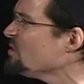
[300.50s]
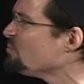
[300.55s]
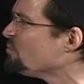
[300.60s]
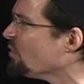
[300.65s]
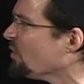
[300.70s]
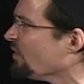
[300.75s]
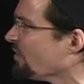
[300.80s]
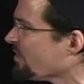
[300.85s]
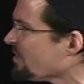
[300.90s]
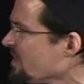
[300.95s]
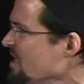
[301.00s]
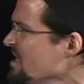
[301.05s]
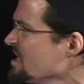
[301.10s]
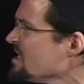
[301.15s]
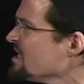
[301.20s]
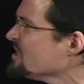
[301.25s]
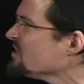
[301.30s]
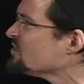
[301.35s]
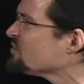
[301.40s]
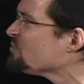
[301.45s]
people?
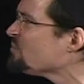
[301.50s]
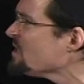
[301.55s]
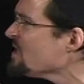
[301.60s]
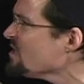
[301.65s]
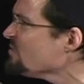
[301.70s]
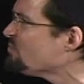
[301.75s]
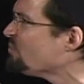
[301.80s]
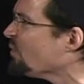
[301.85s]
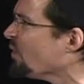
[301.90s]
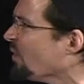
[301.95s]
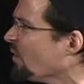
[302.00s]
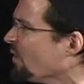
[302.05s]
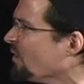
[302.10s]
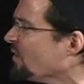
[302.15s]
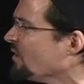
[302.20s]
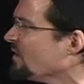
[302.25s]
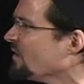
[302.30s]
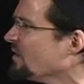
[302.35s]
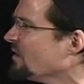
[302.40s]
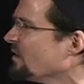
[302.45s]
These
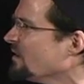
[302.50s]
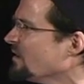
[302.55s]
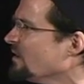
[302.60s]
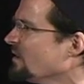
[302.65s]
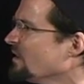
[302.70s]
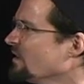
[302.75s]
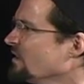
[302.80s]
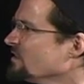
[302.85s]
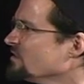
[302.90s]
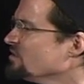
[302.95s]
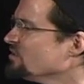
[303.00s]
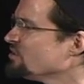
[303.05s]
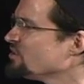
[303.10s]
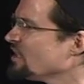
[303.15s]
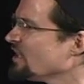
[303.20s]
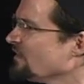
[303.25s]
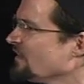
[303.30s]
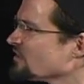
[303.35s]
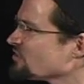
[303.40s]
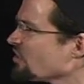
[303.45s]
people. You
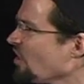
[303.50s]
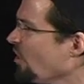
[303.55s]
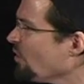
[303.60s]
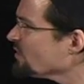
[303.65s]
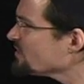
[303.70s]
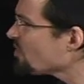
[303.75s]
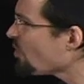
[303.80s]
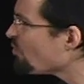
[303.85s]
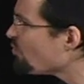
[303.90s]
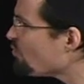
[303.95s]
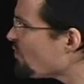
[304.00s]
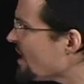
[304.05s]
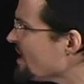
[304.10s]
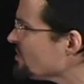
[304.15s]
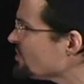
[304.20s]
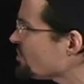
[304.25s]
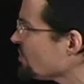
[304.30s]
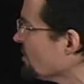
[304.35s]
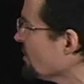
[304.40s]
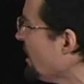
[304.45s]
see, and there's always a
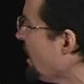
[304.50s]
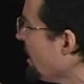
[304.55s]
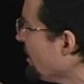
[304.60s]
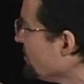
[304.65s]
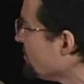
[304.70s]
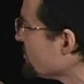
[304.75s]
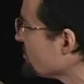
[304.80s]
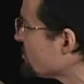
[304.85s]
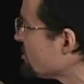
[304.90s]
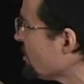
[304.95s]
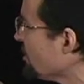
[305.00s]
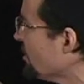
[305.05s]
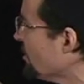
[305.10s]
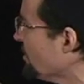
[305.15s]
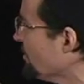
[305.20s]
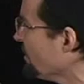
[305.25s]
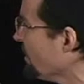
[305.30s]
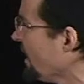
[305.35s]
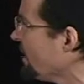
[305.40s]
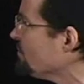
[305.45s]
racial
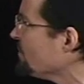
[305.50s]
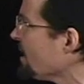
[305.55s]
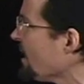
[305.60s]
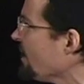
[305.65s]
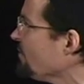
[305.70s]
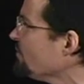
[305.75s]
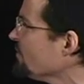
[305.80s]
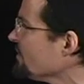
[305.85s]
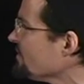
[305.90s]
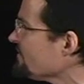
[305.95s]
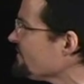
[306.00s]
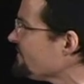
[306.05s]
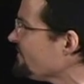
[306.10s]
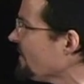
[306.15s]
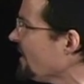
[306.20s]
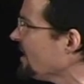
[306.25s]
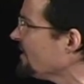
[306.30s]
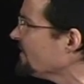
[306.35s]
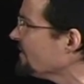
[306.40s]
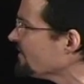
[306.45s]
undertone. I really
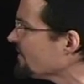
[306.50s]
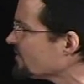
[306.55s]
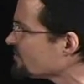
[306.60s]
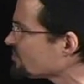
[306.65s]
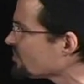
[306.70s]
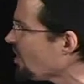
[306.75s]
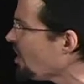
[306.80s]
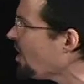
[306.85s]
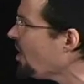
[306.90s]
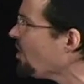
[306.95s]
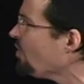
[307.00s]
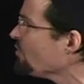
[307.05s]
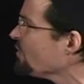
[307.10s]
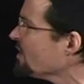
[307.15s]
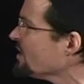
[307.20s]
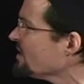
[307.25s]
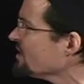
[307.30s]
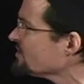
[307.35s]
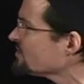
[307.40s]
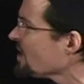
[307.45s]
find that there's
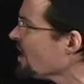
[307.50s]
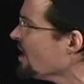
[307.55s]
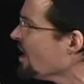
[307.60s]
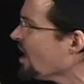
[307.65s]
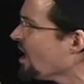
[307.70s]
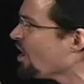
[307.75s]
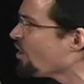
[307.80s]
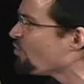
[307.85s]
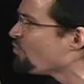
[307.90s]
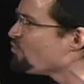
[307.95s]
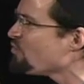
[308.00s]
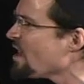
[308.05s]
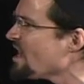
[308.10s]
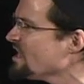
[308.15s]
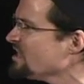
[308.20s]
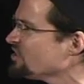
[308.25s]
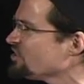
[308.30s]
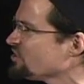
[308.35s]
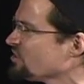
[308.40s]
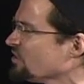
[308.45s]
always a
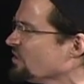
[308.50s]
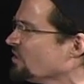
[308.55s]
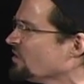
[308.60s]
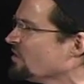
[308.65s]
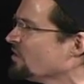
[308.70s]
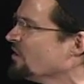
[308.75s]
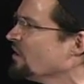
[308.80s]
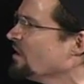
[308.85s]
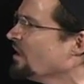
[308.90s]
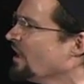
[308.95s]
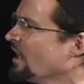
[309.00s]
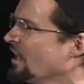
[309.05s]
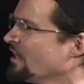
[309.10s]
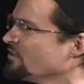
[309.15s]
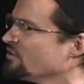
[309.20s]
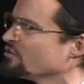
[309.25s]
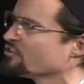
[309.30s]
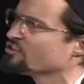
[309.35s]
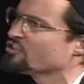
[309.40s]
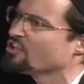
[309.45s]
racial
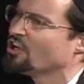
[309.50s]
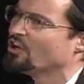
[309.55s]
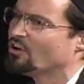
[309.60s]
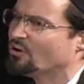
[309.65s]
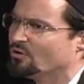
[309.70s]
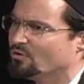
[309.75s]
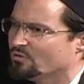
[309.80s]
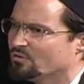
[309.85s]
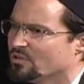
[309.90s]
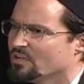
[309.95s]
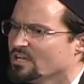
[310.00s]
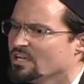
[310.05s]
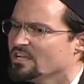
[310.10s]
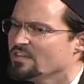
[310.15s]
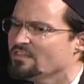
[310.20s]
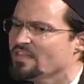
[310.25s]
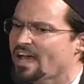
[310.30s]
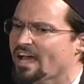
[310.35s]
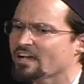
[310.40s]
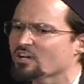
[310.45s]
undertone
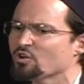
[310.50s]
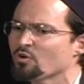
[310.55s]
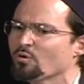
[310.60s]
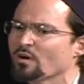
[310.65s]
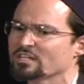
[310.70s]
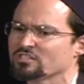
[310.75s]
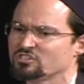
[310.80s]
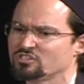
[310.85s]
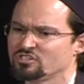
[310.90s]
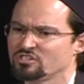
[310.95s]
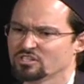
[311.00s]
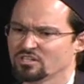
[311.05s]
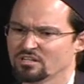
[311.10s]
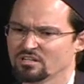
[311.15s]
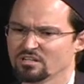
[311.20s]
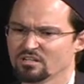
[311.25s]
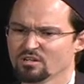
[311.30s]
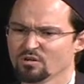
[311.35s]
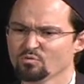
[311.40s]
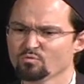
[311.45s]
in that question.
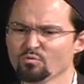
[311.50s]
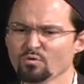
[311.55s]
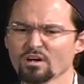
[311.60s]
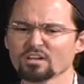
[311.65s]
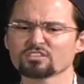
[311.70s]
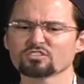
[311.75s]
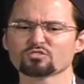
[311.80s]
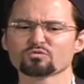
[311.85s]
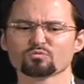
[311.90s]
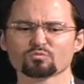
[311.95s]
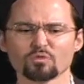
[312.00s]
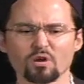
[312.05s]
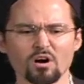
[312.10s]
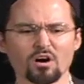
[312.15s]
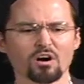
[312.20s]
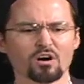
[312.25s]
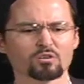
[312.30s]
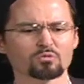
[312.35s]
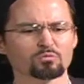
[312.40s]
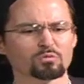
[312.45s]
What's
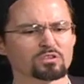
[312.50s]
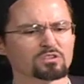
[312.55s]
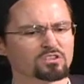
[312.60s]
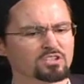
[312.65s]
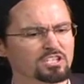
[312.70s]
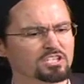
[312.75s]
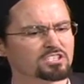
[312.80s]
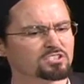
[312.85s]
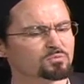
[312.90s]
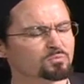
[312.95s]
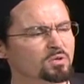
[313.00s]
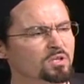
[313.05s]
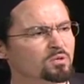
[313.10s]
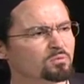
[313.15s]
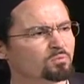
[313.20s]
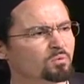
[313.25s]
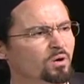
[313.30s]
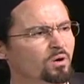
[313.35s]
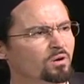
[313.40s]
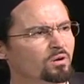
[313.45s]
wrong with these
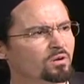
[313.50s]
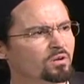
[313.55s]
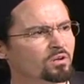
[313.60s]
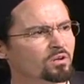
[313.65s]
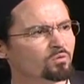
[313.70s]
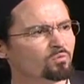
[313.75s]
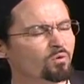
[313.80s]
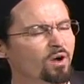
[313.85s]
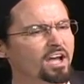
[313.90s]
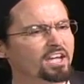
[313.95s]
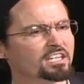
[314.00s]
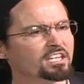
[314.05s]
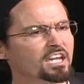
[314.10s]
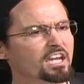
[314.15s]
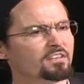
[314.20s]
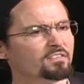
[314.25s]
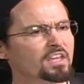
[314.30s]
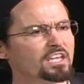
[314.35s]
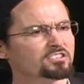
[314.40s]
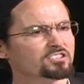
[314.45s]
people? Why
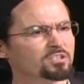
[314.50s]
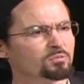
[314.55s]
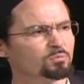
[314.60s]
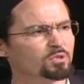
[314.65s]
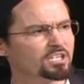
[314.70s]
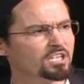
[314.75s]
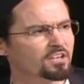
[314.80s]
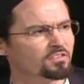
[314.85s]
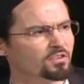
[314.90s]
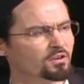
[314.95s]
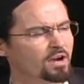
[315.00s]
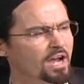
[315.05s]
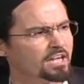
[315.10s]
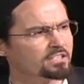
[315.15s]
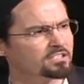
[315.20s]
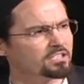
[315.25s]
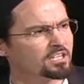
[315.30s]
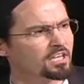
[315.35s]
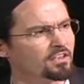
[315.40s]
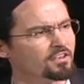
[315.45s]
can't they simply get their
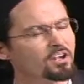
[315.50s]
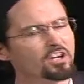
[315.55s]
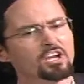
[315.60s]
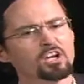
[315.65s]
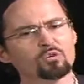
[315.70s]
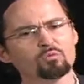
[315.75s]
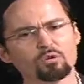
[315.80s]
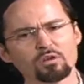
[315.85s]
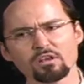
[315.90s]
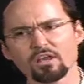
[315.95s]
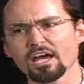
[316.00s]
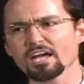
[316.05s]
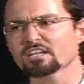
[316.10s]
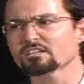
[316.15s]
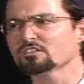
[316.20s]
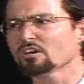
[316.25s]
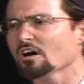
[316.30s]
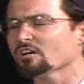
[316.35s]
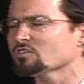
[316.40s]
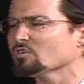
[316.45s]
act together? Well,
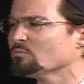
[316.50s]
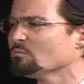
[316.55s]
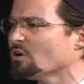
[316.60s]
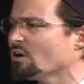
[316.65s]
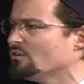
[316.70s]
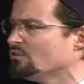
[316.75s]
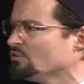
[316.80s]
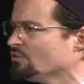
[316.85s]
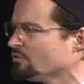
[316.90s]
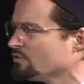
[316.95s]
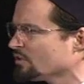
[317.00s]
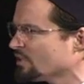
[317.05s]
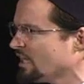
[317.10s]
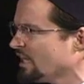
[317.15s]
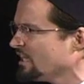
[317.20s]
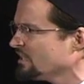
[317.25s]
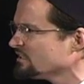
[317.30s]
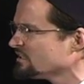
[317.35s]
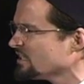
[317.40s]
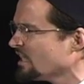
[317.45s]
like Dr. Martin Luther
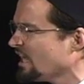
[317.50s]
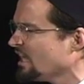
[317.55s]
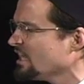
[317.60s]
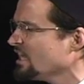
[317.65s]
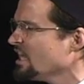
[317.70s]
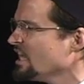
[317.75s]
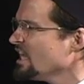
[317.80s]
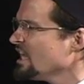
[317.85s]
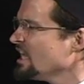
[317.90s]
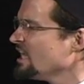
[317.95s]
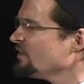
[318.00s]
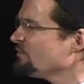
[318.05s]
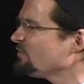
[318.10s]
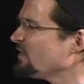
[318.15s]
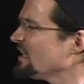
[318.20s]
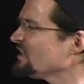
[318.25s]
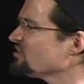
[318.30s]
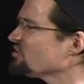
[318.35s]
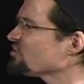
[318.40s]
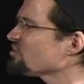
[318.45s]
King said,
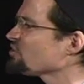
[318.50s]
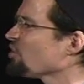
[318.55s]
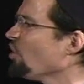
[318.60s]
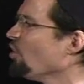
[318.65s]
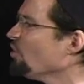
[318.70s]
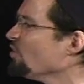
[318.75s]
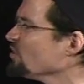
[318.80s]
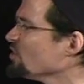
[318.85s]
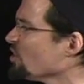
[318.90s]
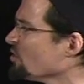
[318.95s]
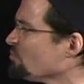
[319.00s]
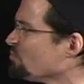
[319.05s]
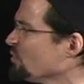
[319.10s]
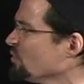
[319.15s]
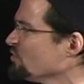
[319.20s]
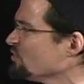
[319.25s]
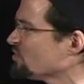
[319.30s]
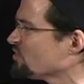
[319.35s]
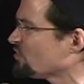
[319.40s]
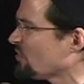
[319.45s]
if they stole your
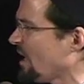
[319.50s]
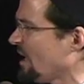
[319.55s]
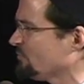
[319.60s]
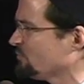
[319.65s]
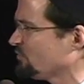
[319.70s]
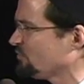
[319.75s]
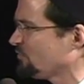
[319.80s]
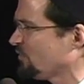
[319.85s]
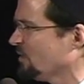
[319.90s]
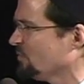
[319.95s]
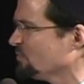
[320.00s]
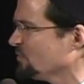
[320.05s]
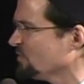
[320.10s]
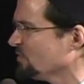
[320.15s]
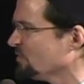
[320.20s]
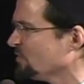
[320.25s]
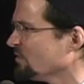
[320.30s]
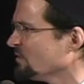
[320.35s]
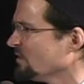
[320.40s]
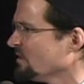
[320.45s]
bootstraps from
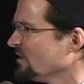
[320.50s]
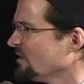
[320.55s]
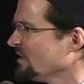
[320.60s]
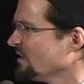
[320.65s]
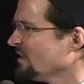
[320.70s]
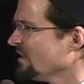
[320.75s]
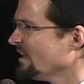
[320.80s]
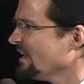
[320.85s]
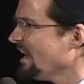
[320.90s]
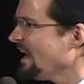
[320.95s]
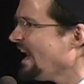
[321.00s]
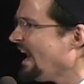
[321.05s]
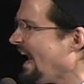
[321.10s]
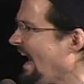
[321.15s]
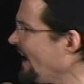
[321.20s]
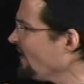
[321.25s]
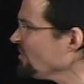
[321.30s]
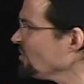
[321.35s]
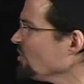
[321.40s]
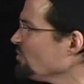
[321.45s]
you,
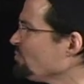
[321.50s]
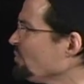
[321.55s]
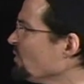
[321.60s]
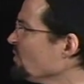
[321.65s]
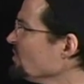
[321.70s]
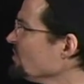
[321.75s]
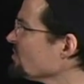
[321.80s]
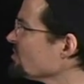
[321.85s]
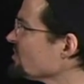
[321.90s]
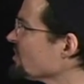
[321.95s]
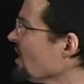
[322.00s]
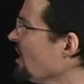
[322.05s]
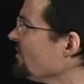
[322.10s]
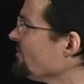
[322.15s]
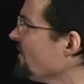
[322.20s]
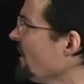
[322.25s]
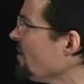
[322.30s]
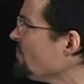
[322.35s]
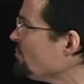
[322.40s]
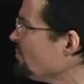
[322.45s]
how do you pull
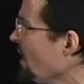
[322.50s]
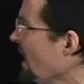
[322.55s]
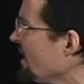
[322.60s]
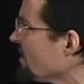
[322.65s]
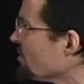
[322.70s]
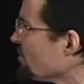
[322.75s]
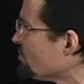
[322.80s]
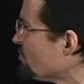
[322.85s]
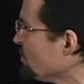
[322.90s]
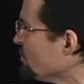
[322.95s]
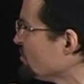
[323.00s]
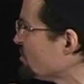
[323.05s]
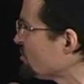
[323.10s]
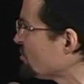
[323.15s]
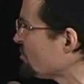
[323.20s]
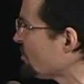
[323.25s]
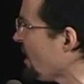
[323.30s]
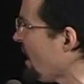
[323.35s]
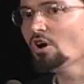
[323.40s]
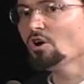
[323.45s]
yourself up by your
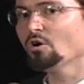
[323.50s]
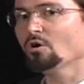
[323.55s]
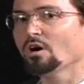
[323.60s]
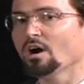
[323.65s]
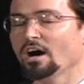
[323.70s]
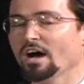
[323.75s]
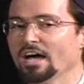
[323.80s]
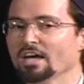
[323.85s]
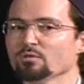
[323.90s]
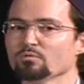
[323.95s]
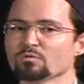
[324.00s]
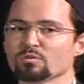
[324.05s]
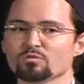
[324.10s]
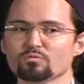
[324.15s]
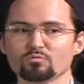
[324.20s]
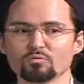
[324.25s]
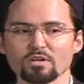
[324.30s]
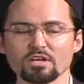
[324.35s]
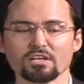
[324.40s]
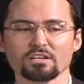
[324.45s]
bootstraps? So I
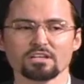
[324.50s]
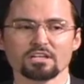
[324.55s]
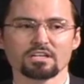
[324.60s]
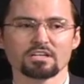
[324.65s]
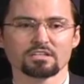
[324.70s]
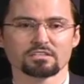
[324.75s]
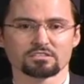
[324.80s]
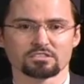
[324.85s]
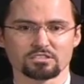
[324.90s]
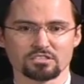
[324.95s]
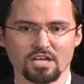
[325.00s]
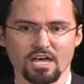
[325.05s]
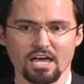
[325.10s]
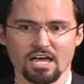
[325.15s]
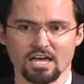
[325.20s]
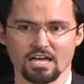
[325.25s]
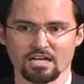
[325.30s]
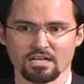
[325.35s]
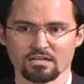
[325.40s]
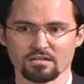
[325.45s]
would really
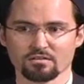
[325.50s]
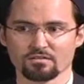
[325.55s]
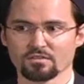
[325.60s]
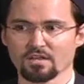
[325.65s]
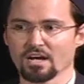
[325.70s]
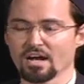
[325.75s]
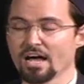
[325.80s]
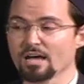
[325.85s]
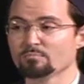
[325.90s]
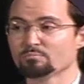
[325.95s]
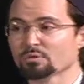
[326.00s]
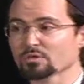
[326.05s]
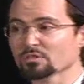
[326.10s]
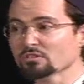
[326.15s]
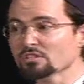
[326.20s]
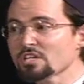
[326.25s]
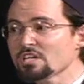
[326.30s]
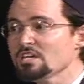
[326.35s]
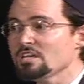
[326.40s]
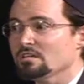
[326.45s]
say that I
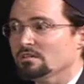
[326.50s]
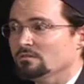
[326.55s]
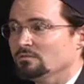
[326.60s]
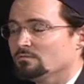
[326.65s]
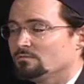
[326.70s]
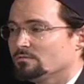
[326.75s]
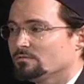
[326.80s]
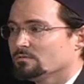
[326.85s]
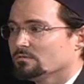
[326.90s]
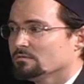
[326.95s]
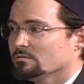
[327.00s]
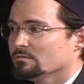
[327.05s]
believe